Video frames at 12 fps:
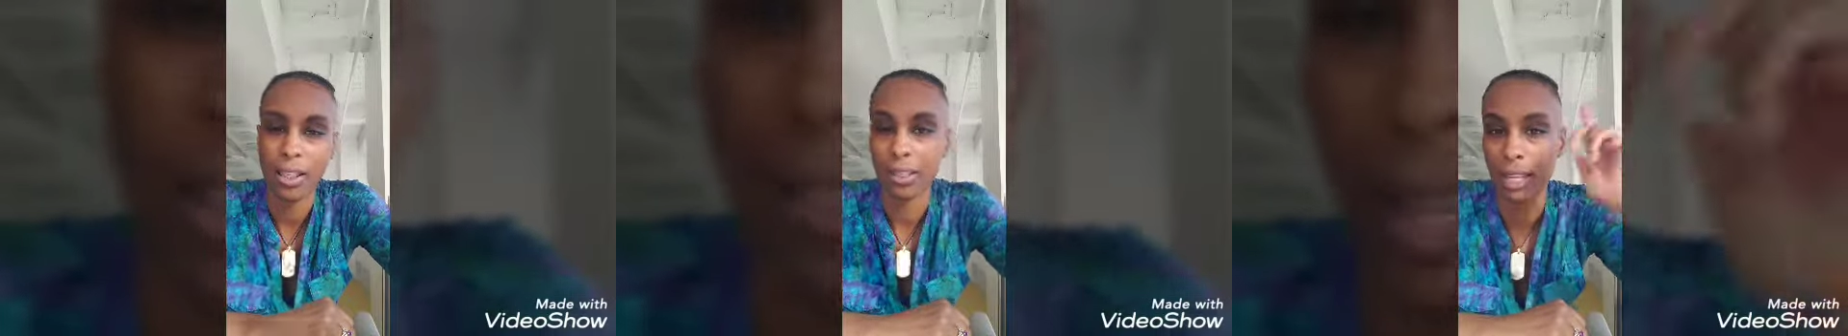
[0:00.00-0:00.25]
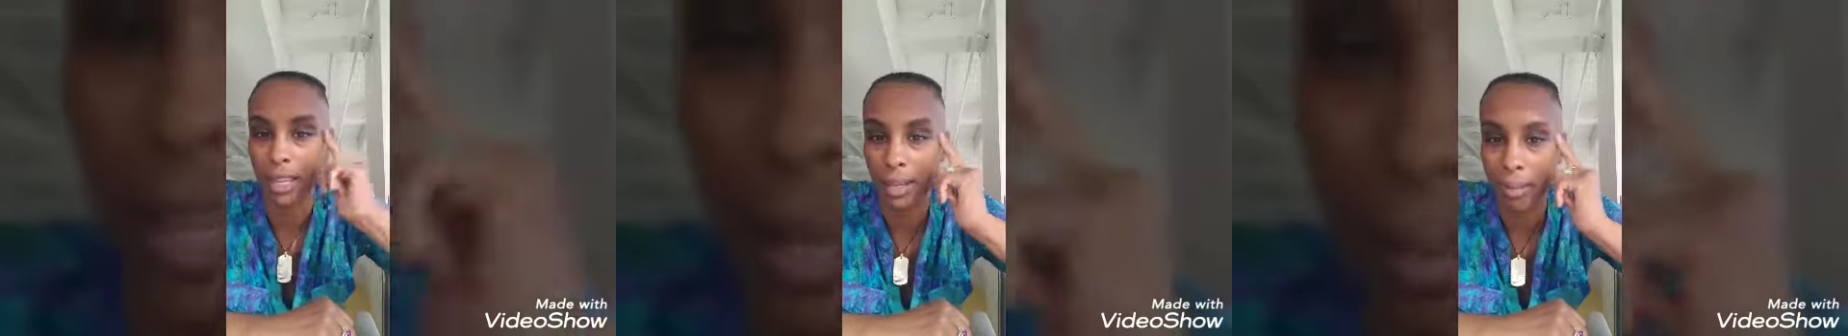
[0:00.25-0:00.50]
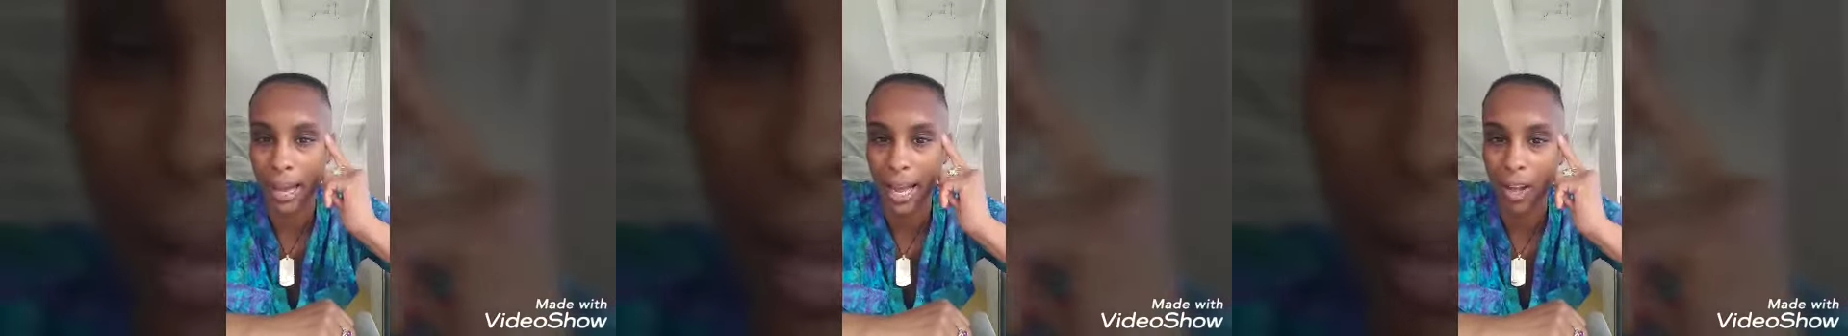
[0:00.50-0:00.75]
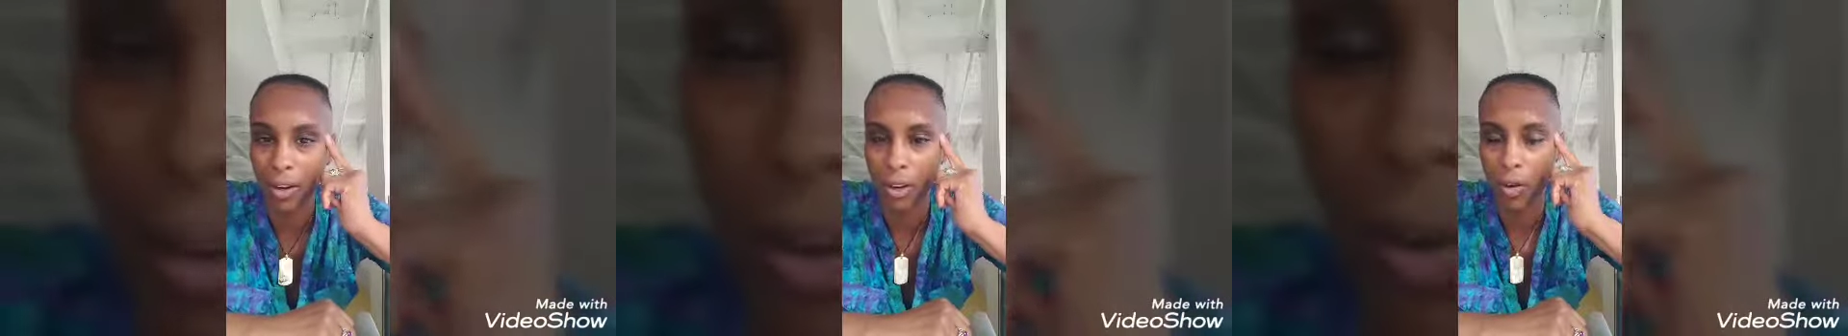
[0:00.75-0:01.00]
think
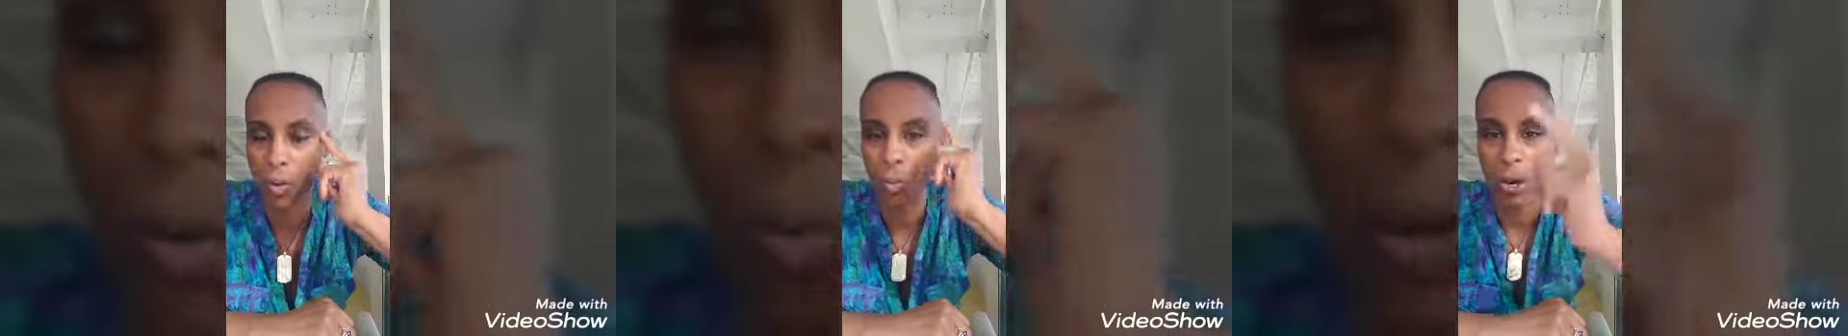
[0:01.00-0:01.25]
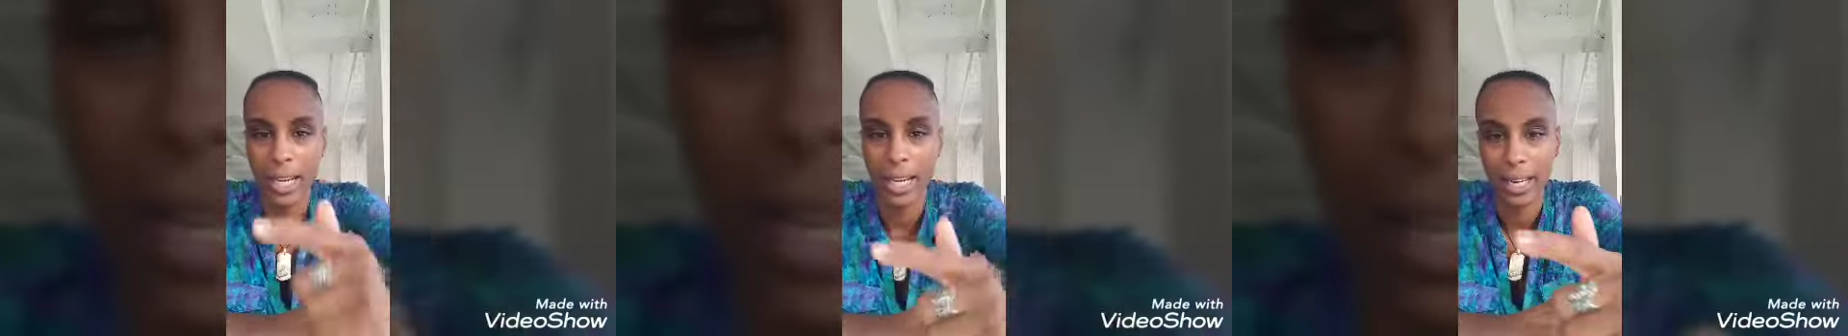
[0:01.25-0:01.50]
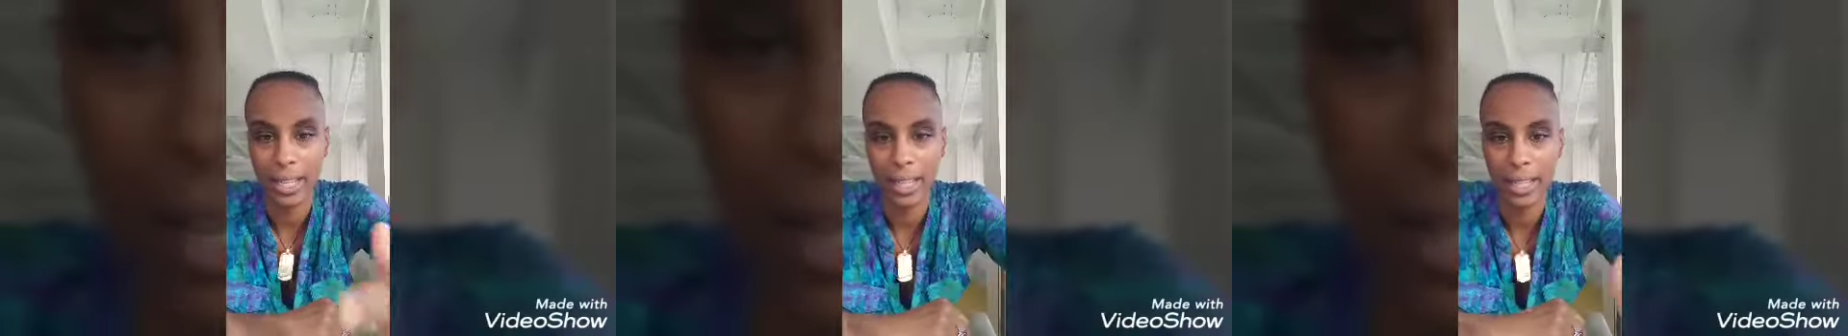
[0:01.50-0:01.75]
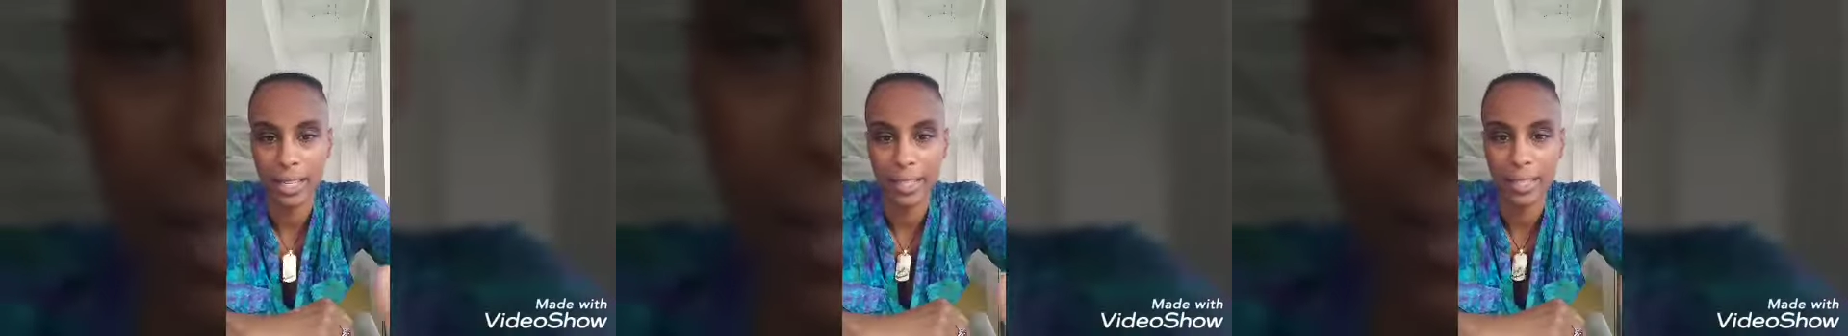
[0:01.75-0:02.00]
about what it
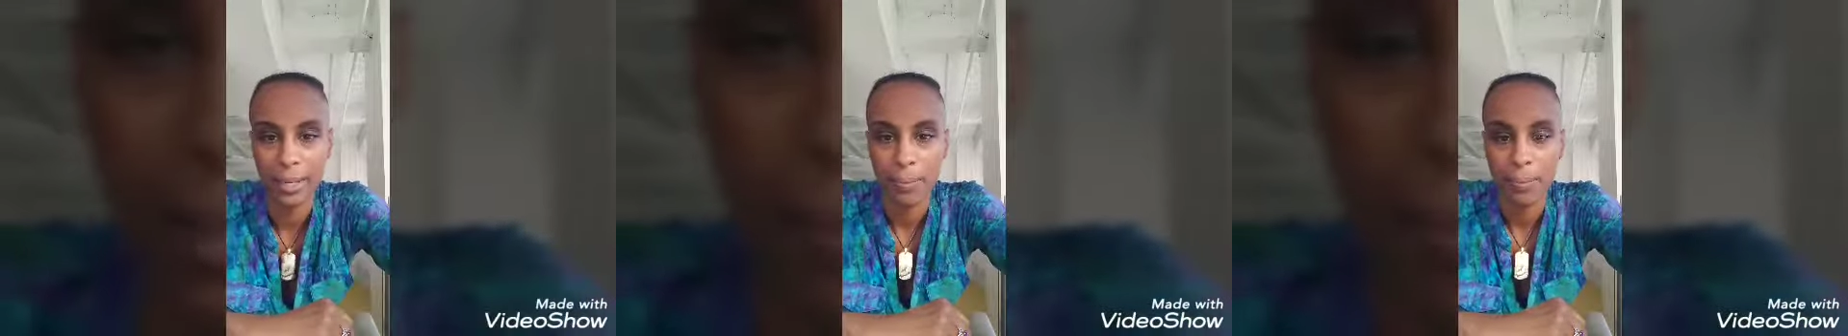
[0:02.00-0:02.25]
is